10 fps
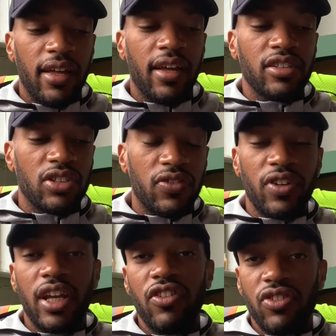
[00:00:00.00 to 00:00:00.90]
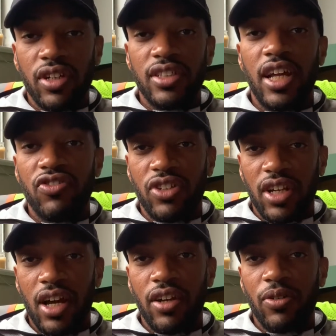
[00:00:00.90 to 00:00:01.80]
a certification attached to
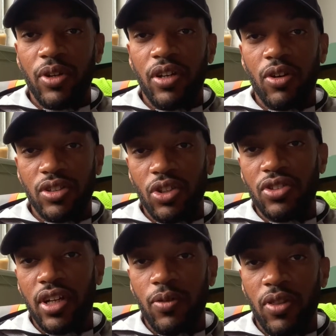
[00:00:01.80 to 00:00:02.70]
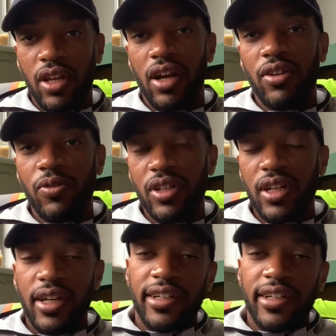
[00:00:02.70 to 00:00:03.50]
concrete or associated with concrete.